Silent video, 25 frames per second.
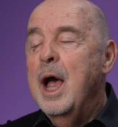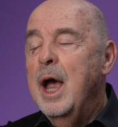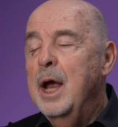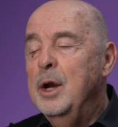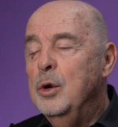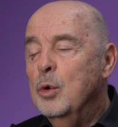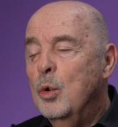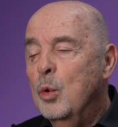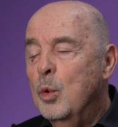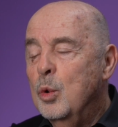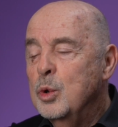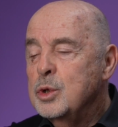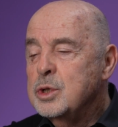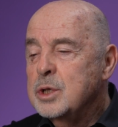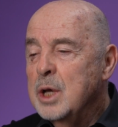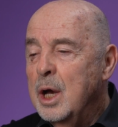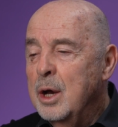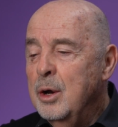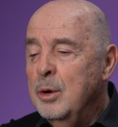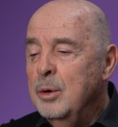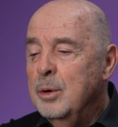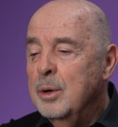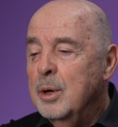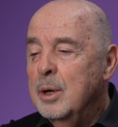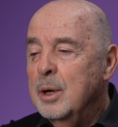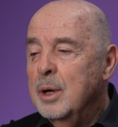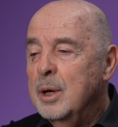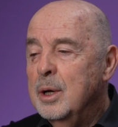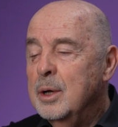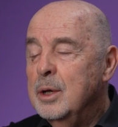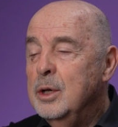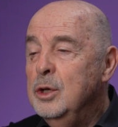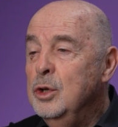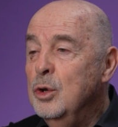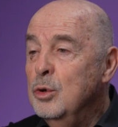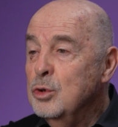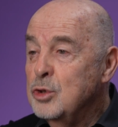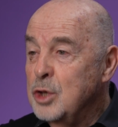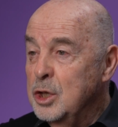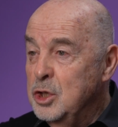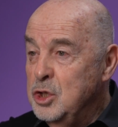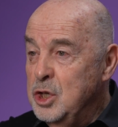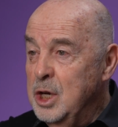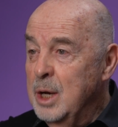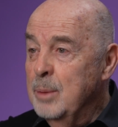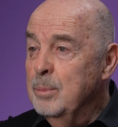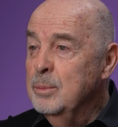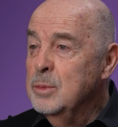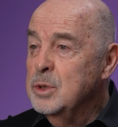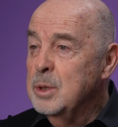and also use the
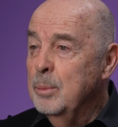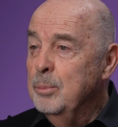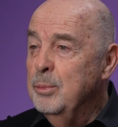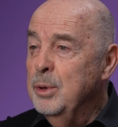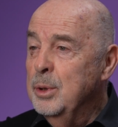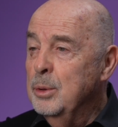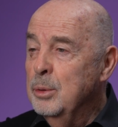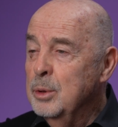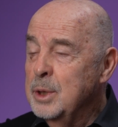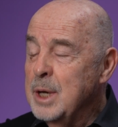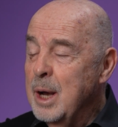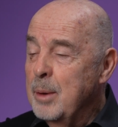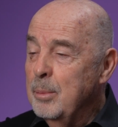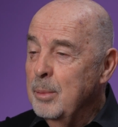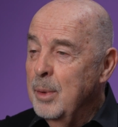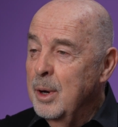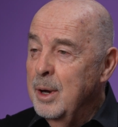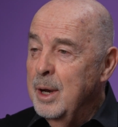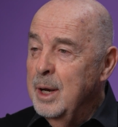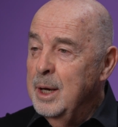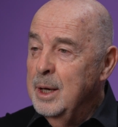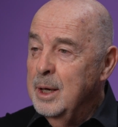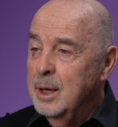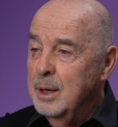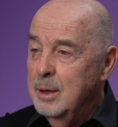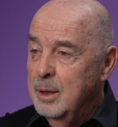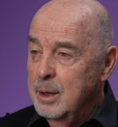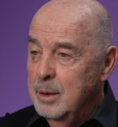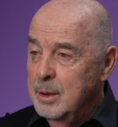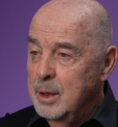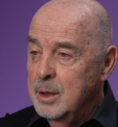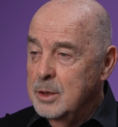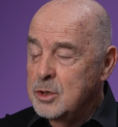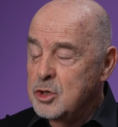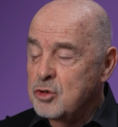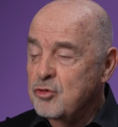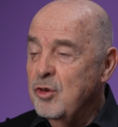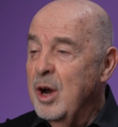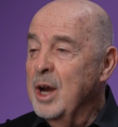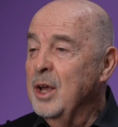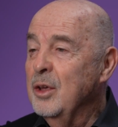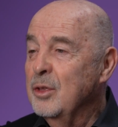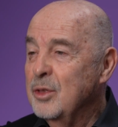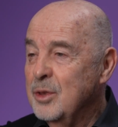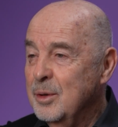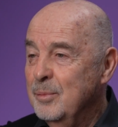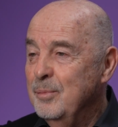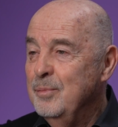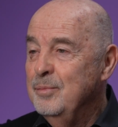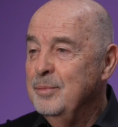gym to build up my
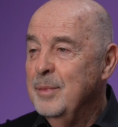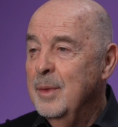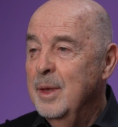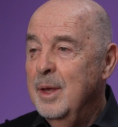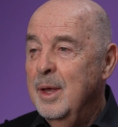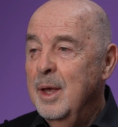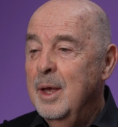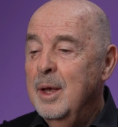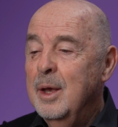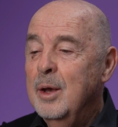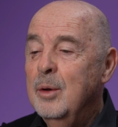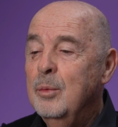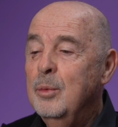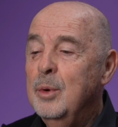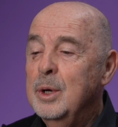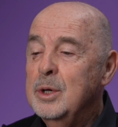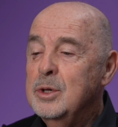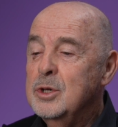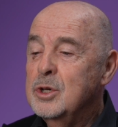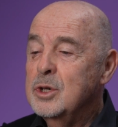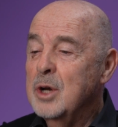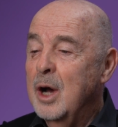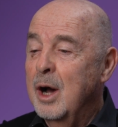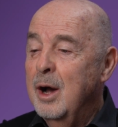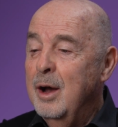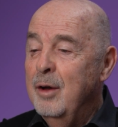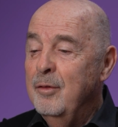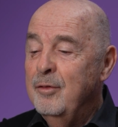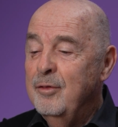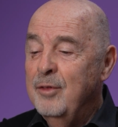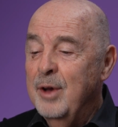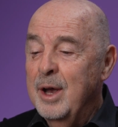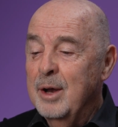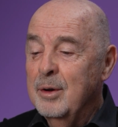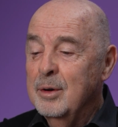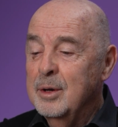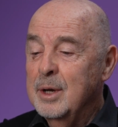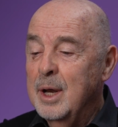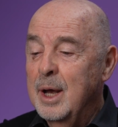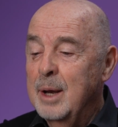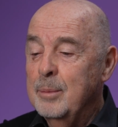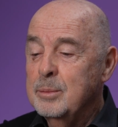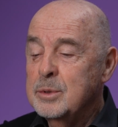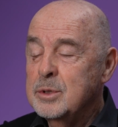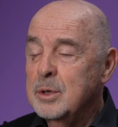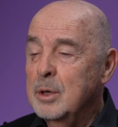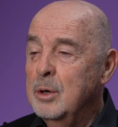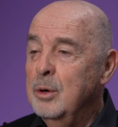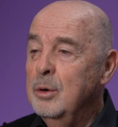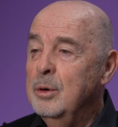strength, which I've found
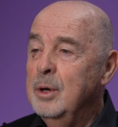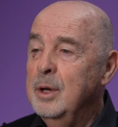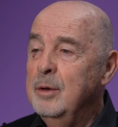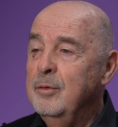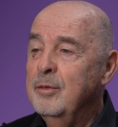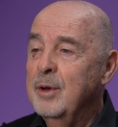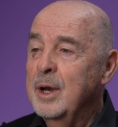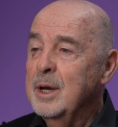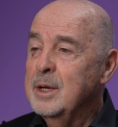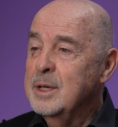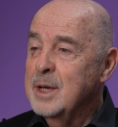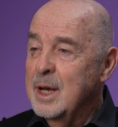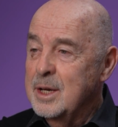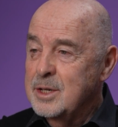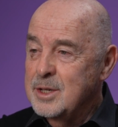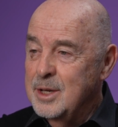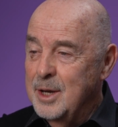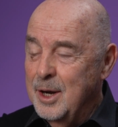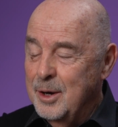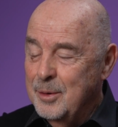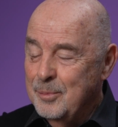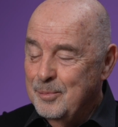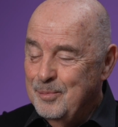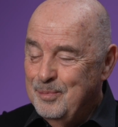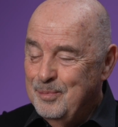absolutely fantastic.